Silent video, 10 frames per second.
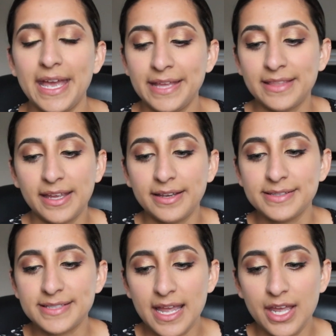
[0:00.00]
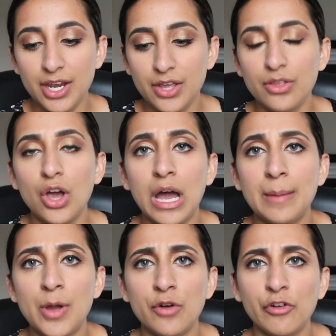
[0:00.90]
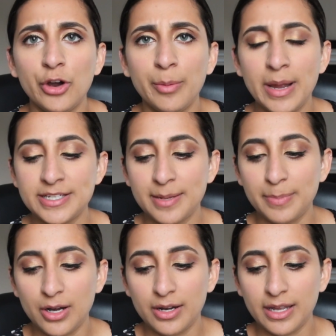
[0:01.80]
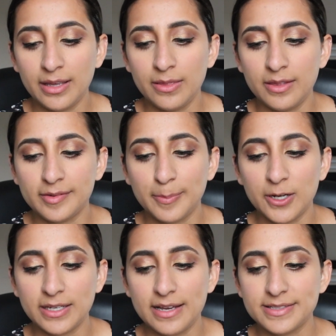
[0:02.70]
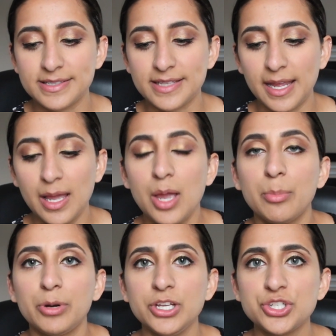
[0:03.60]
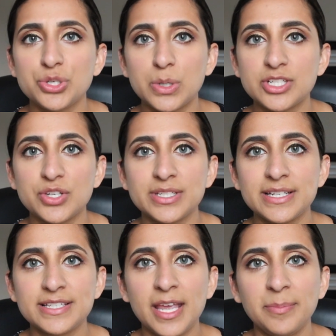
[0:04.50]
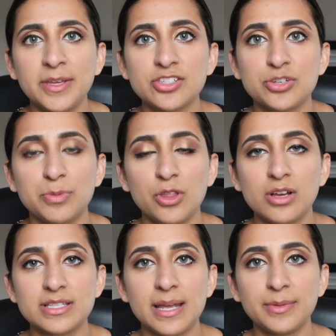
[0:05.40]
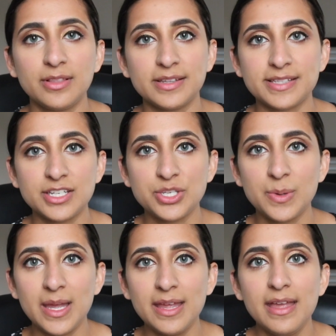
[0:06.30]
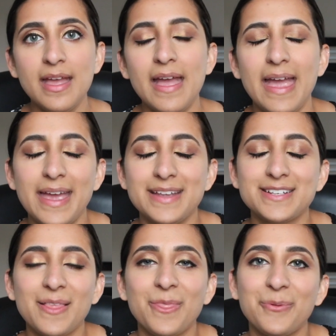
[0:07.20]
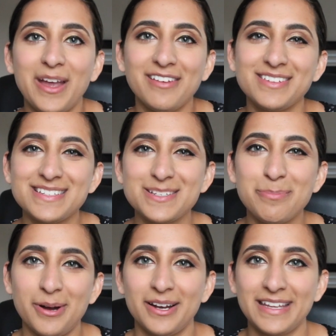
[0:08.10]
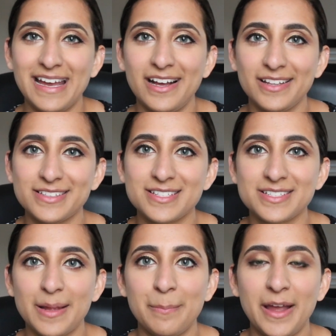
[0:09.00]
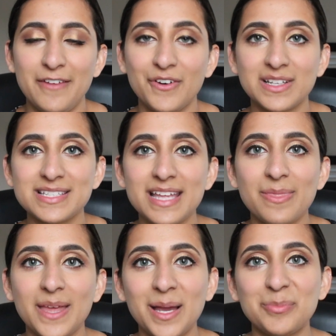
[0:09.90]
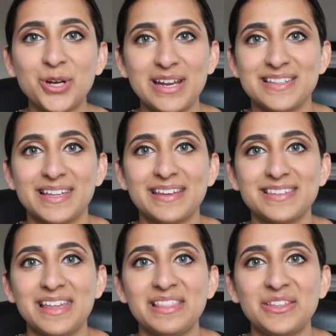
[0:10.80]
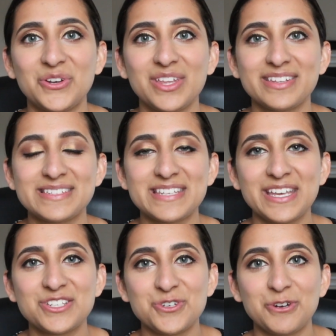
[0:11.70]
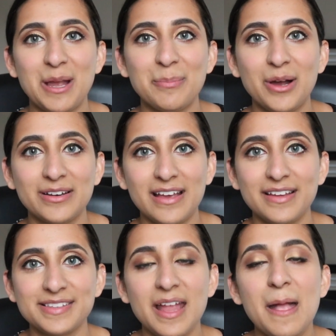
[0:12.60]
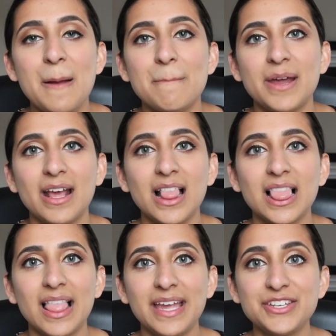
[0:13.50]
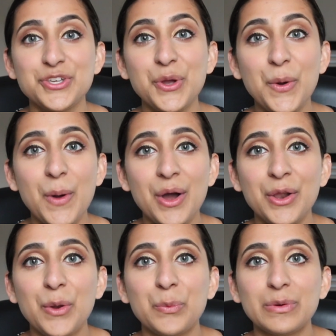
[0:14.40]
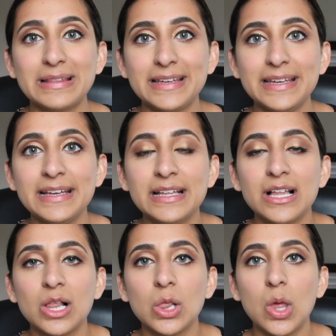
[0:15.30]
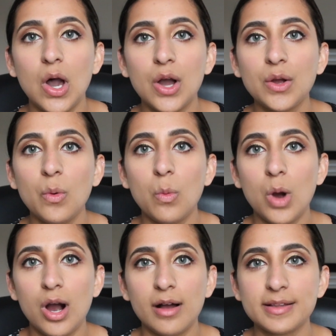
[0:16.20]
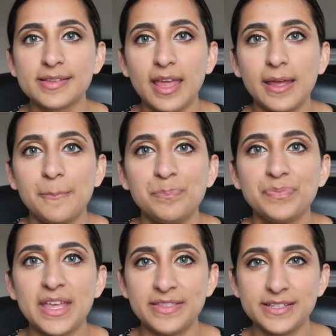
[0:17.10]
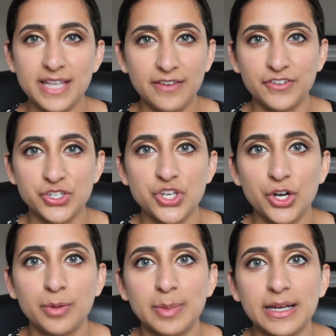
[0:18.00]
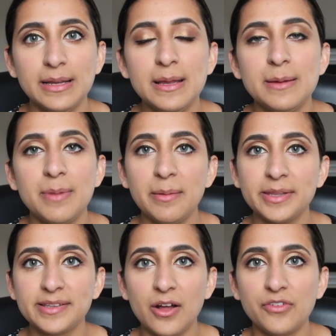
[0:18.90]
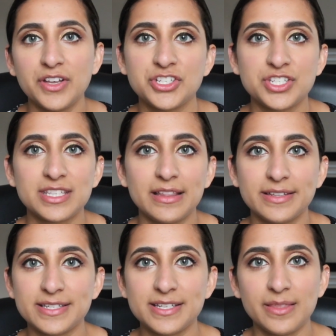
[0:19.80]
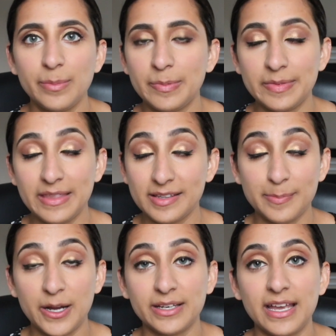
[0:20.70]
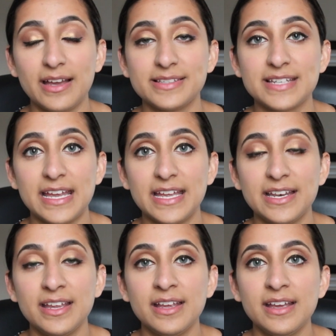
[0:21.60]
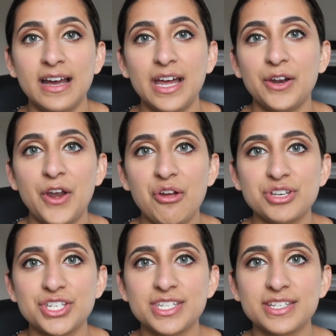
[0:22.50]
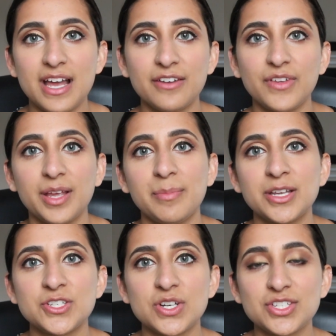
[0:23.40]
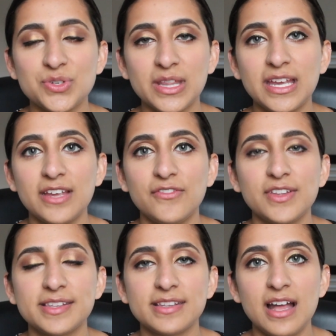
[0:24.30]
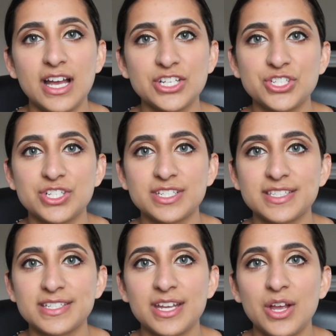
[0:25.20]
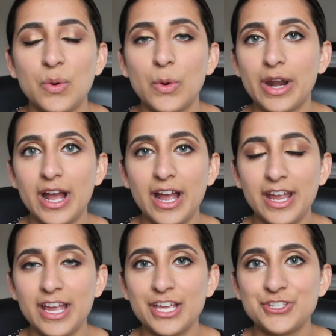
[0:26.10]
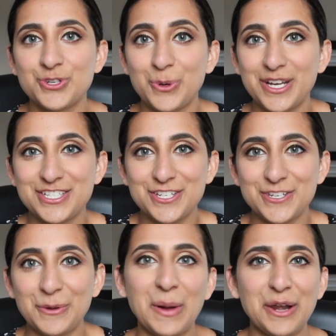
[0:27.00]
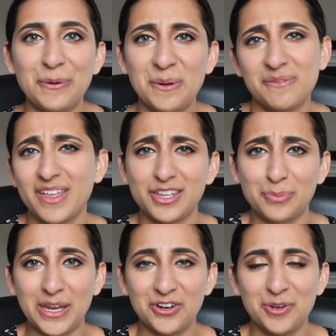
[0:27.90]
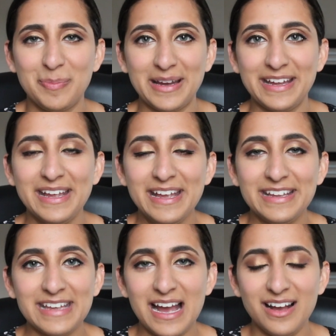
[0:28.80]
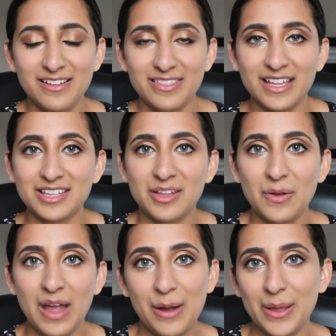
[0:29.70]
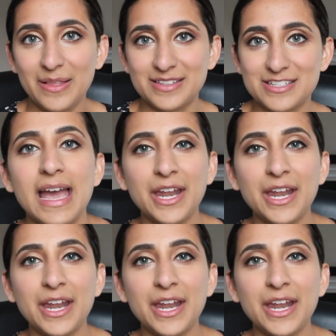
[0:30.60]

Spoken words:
And like I said, Over My Dead Body, this podcast is like pretty short, so it didn't take me a super long time to listen to it. And the way I listen to podcasts, my friends think I'm crazy because I literally listen to like true crime podcasts, but I like to go on really long walks, like in the day for sure, but by myself, and just listen to these podcasts. And I don't know, it just is kind of like my stress relief / just what I enjoy to do. I don't know if that's weird, but yeah, that's how I listen.